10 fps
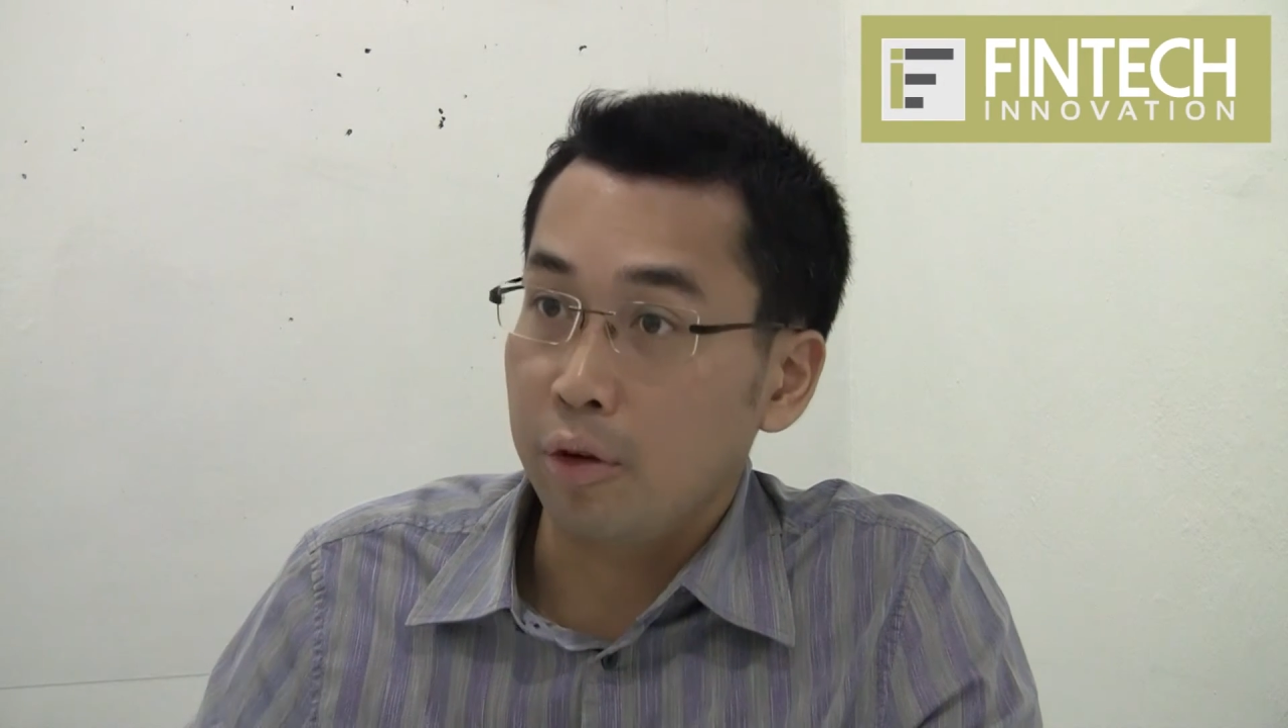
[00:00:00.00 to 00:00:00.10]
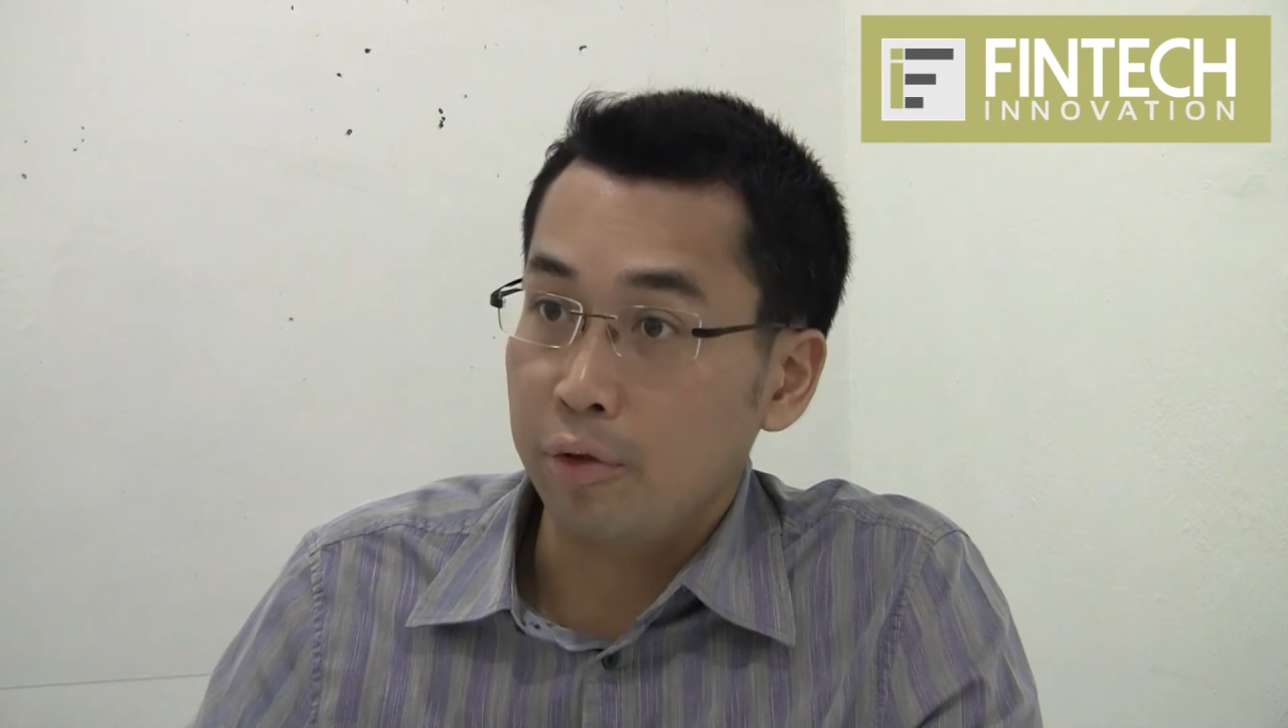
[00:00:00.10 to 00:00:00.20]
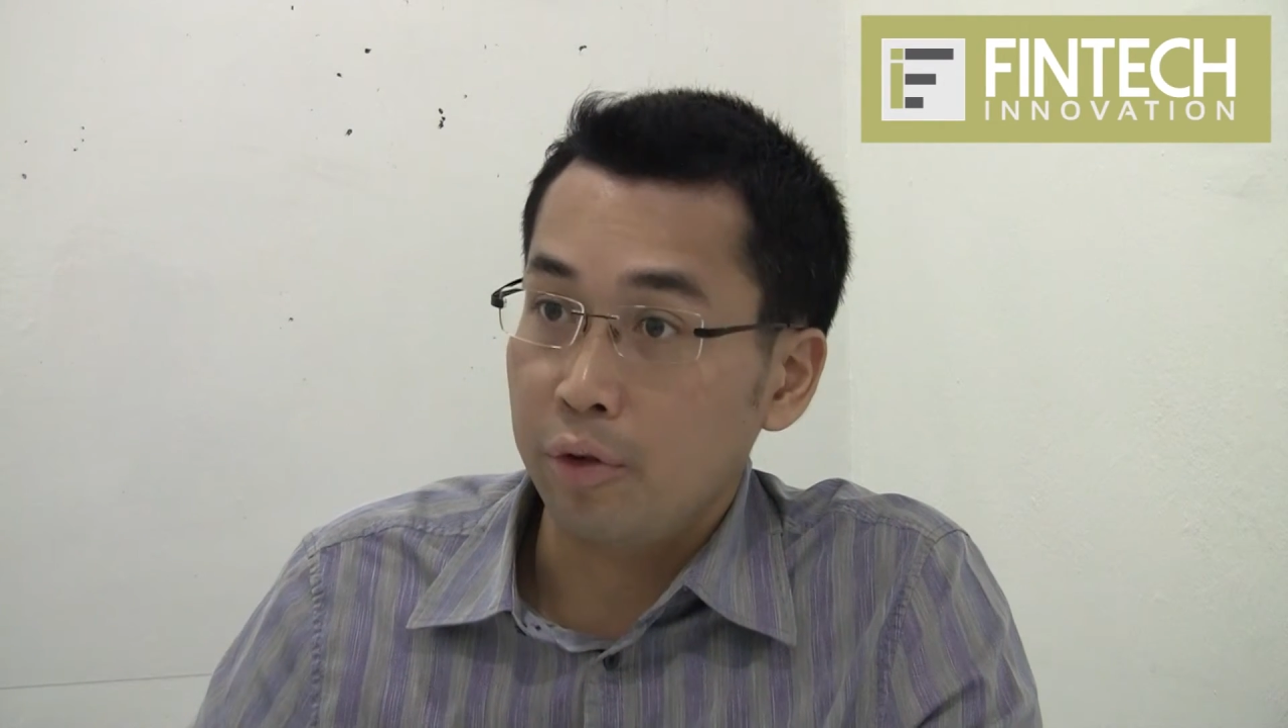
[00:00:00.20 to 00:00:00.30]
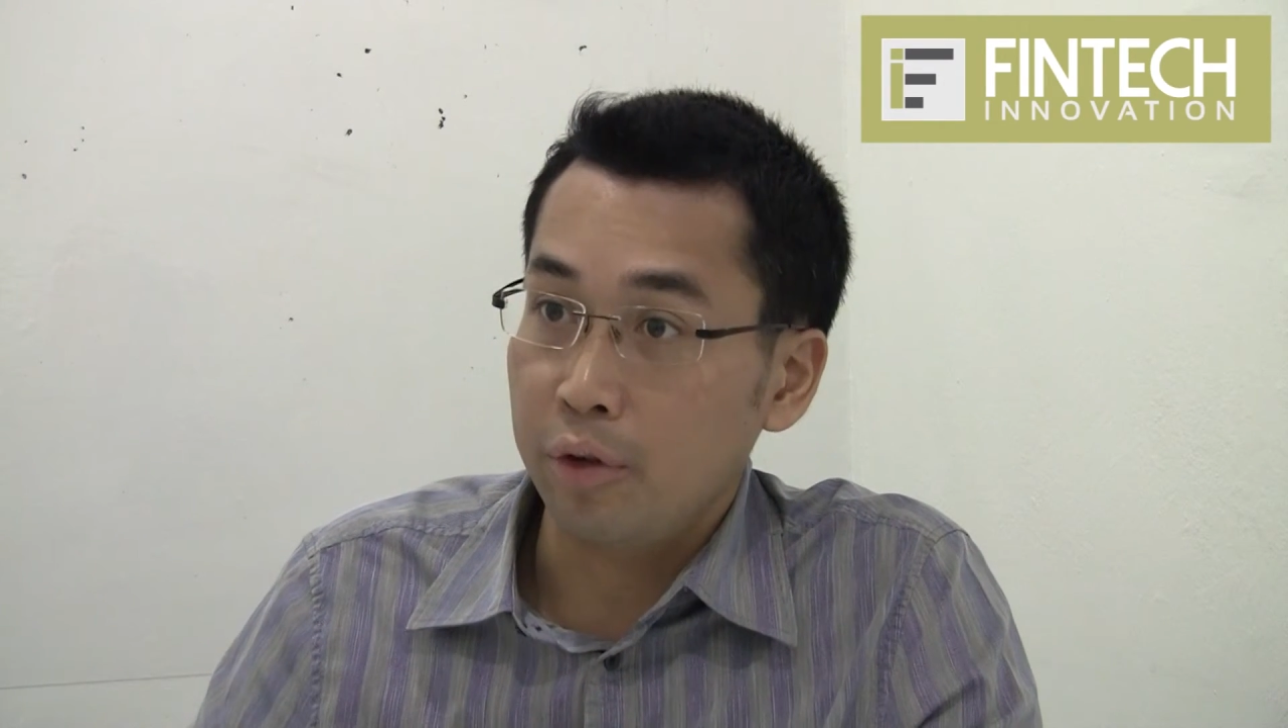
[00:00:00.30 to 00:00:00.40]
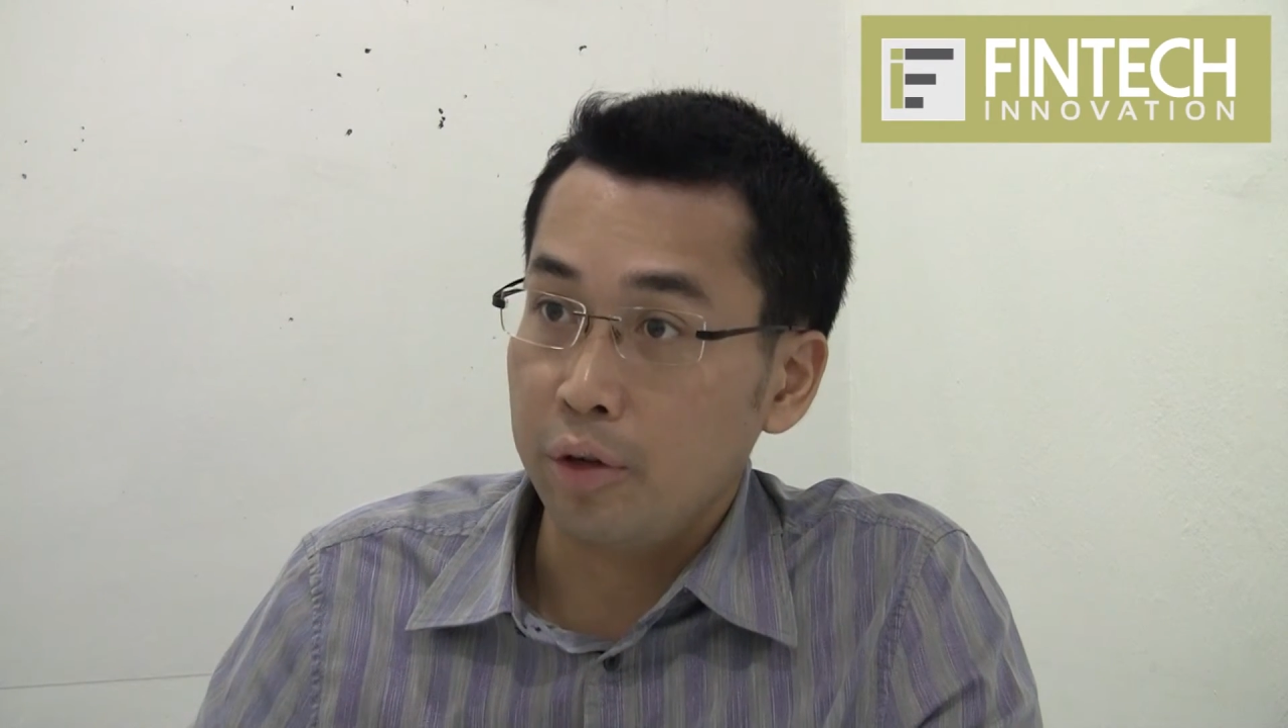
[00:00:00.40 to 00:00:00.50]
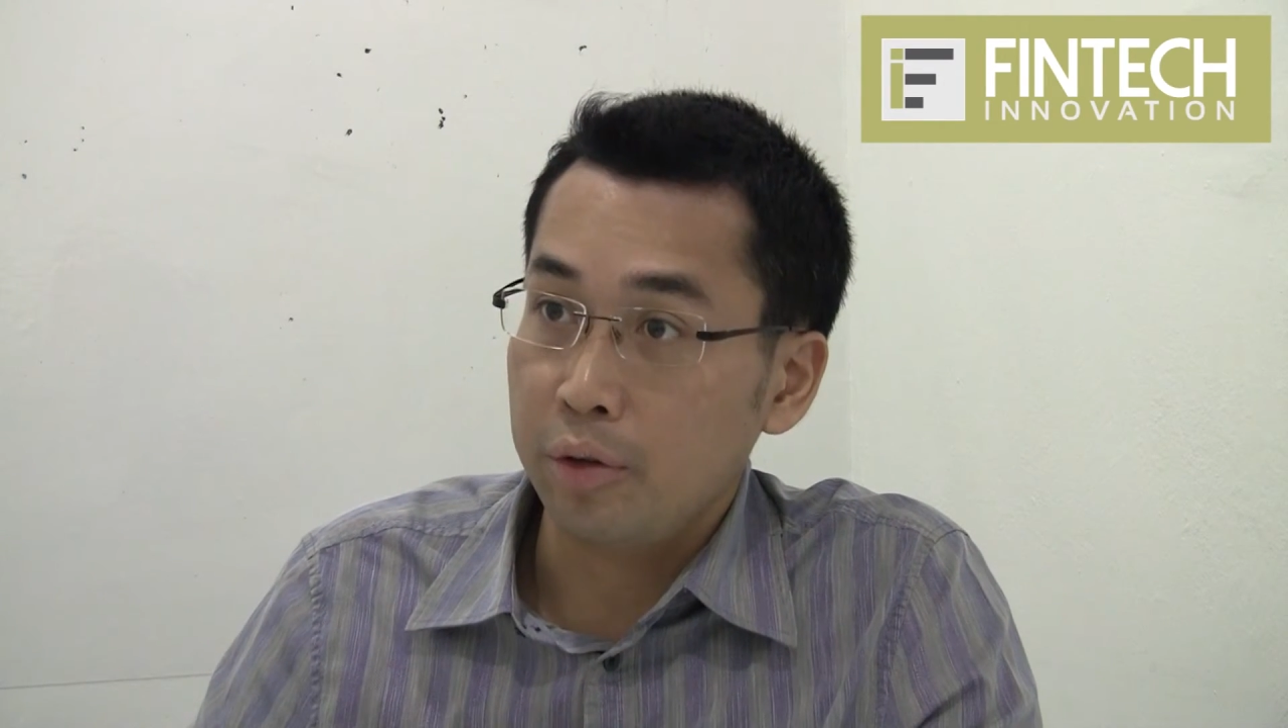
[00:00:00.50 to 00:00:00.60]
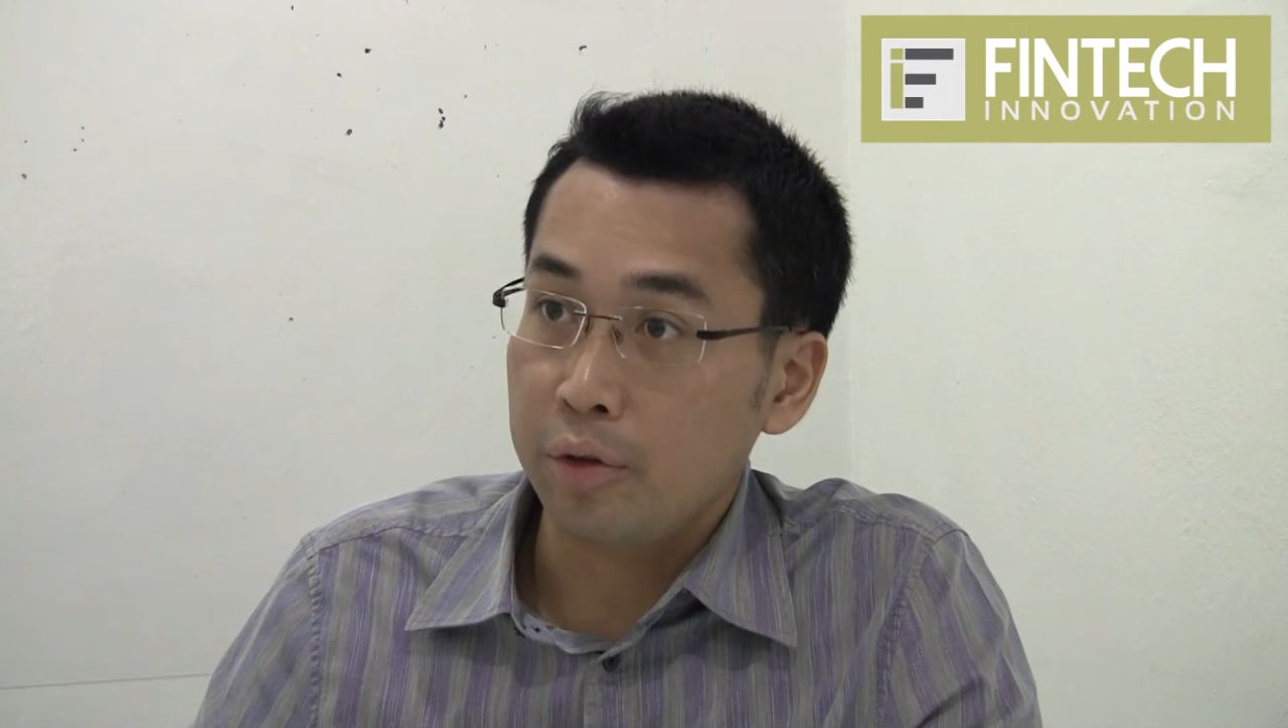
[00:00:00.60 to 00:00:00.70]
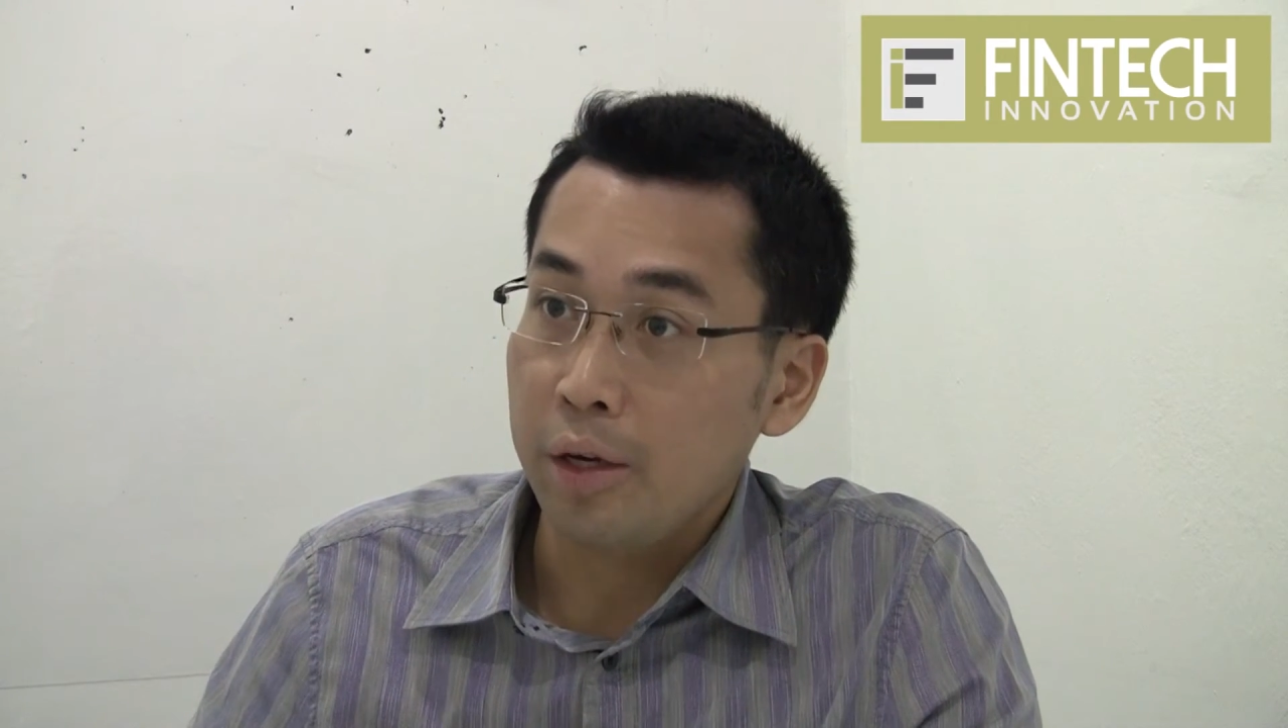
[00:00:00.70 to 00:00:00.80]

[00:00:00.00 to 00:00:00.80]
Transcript: portfolios.